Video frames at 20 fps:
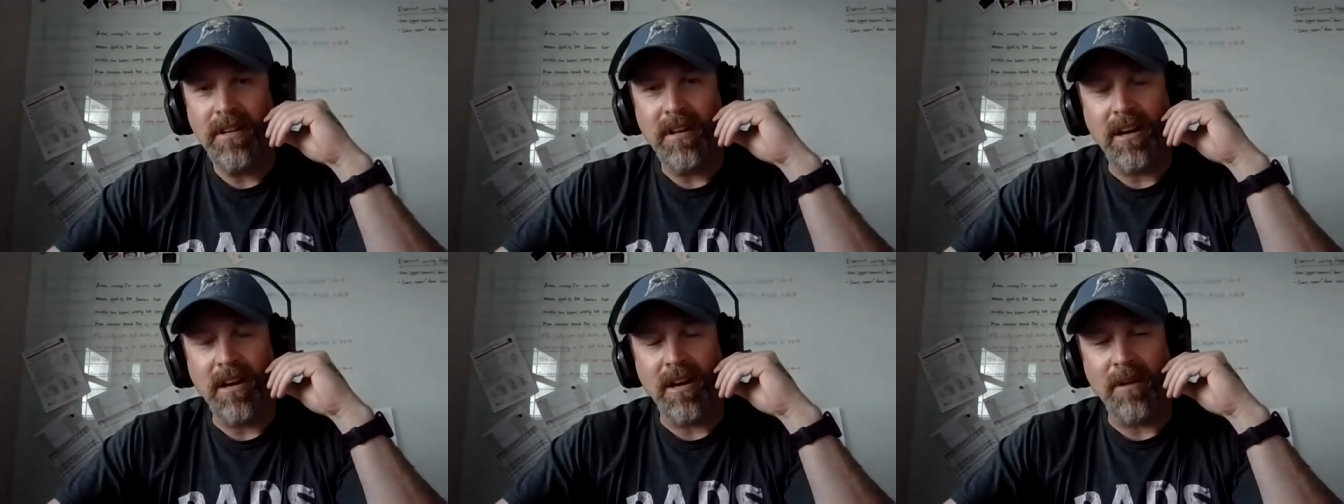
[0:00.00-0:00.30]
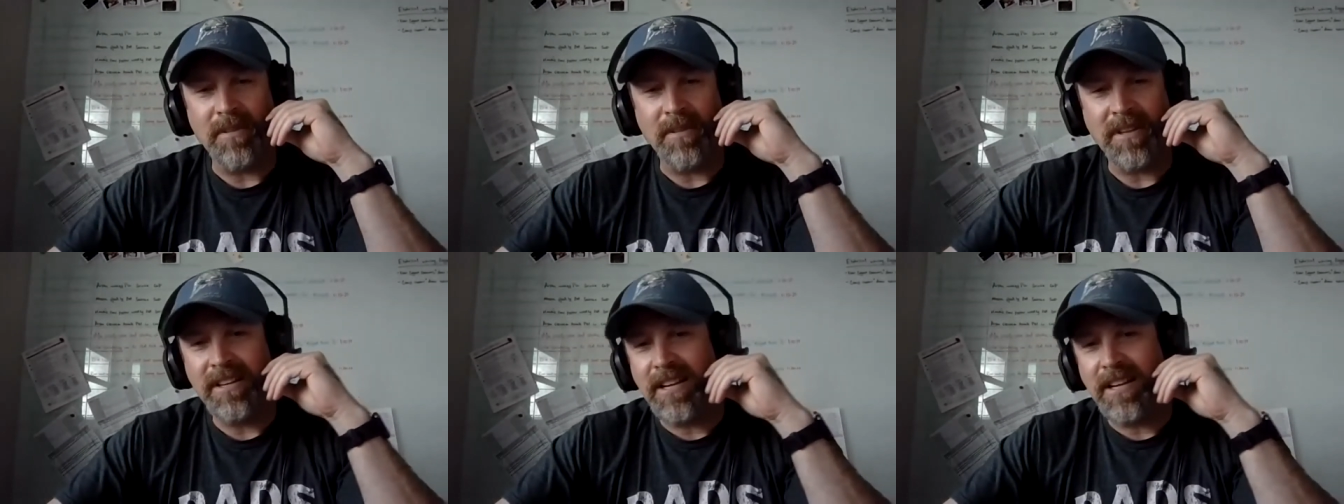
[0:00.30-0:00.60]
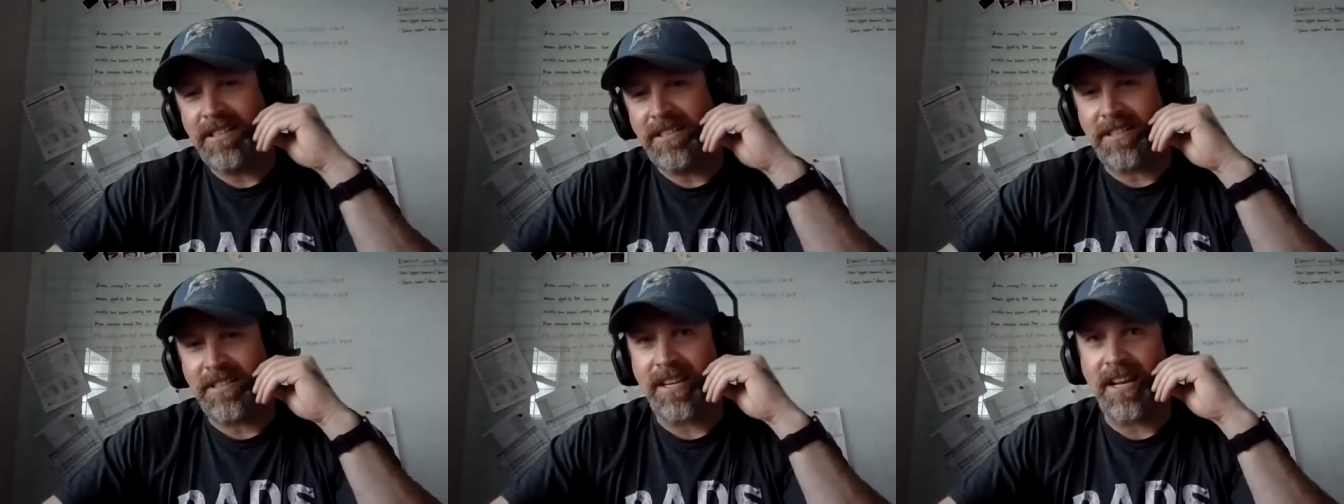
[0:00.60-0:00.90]
Um, and
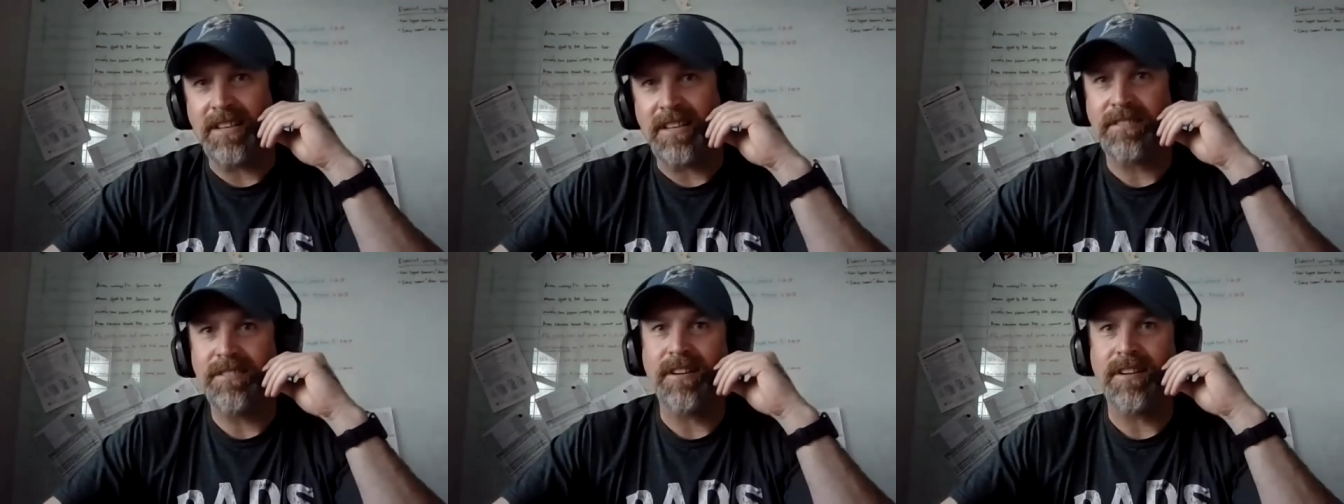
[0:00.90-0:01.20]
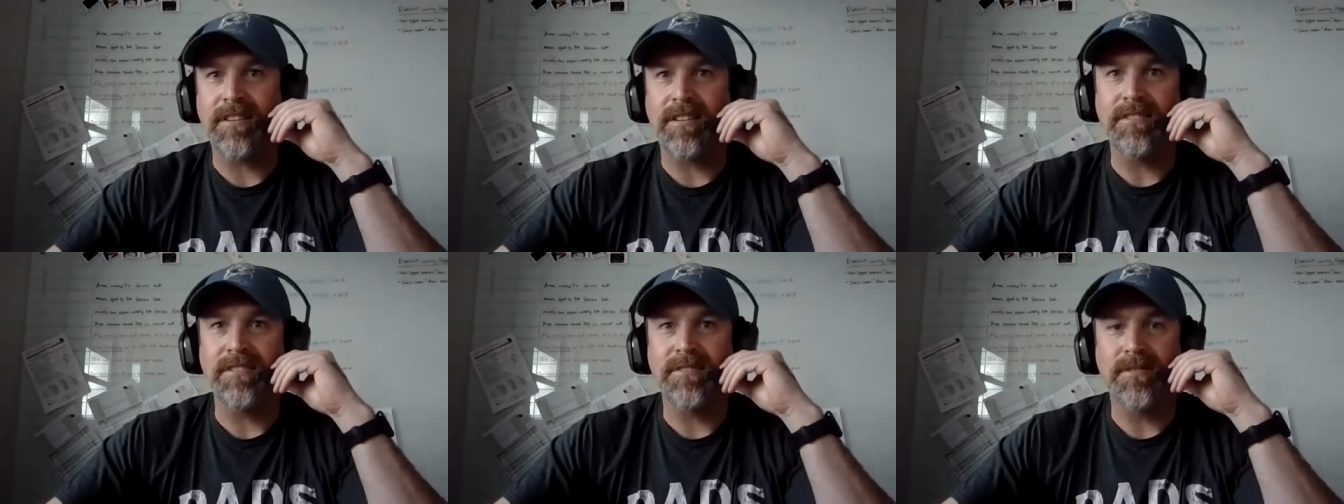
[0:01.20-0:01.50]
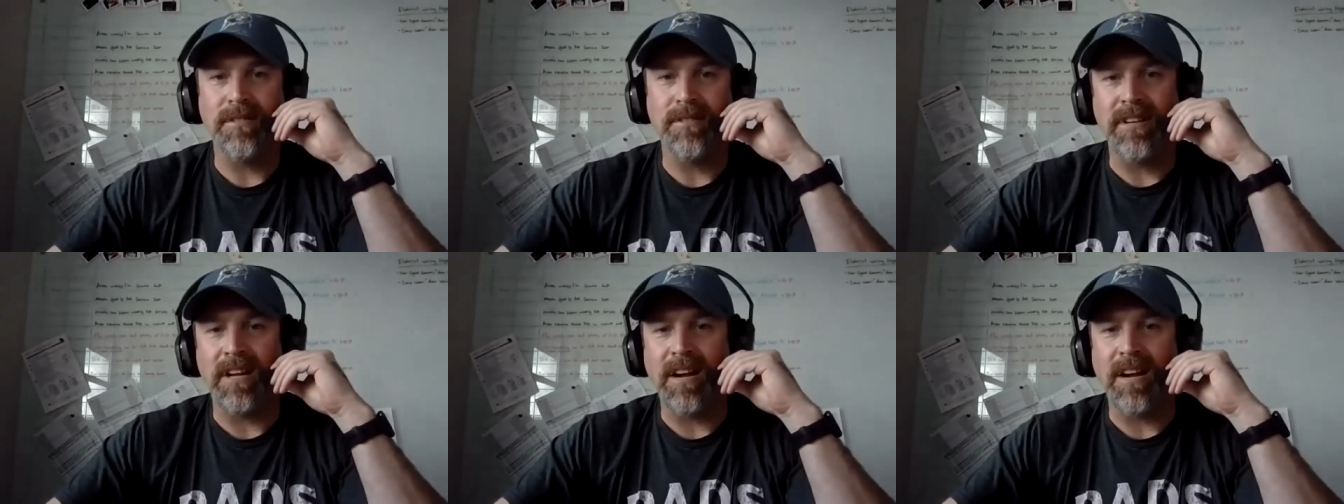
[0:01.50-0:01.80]
I just got sucked
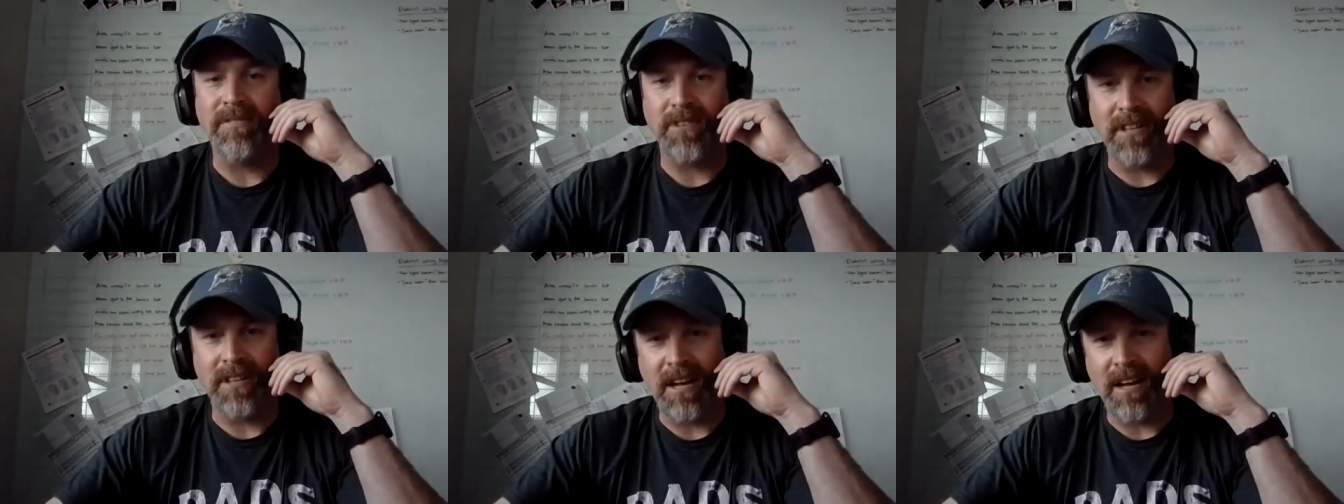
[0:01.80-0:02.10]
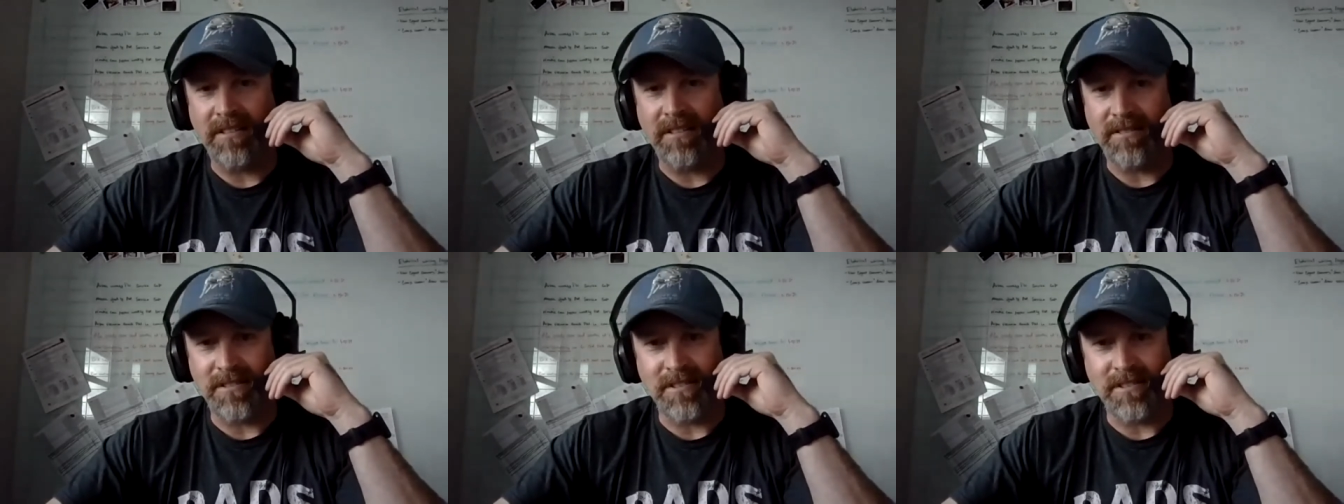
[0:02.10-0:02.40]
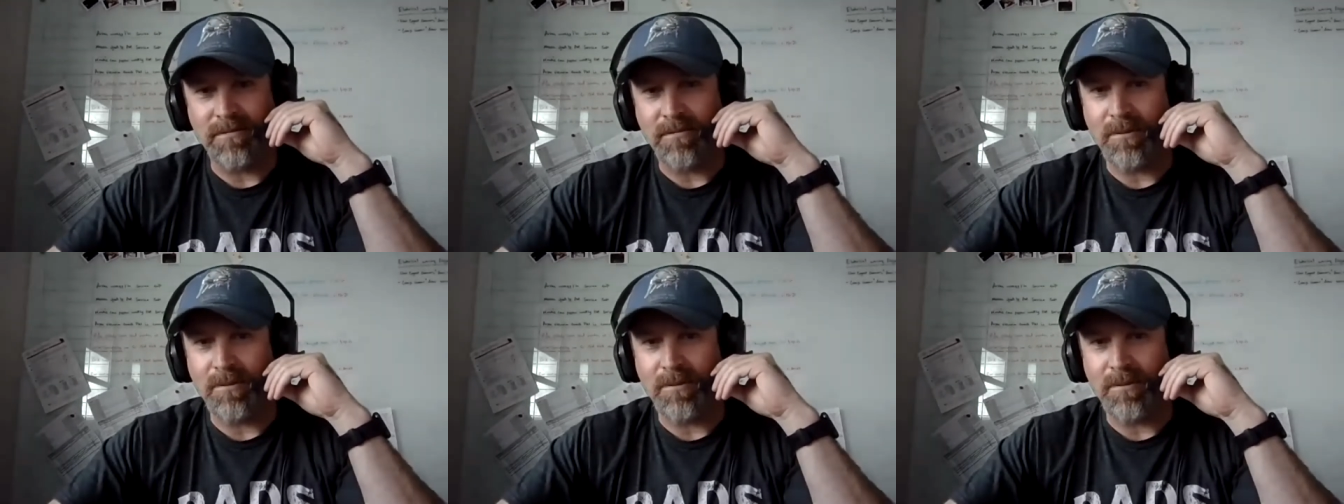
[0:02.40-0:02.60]
into it after that and just,